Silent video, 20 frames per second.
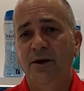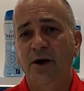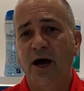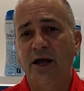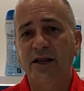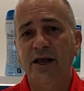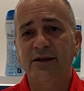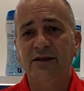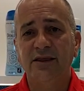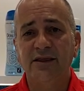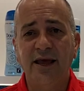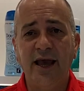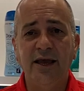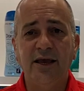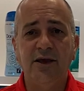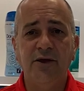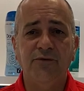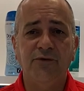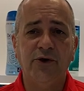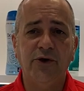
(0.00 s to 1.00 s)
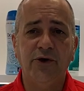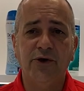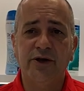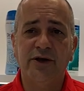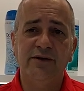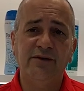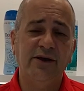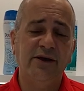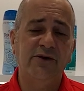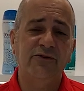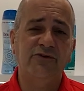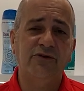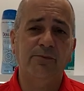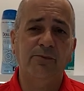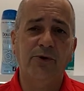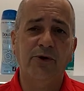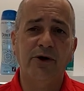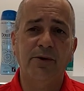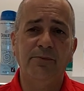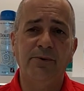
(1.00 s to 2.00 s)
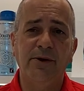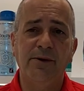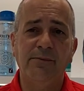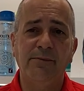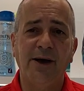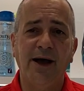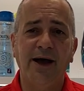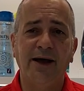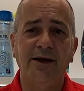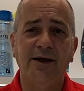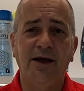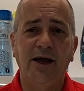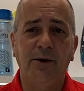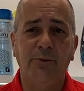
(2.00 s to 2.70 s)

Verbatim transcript: I'd like to thank you for your continued support of PMMI,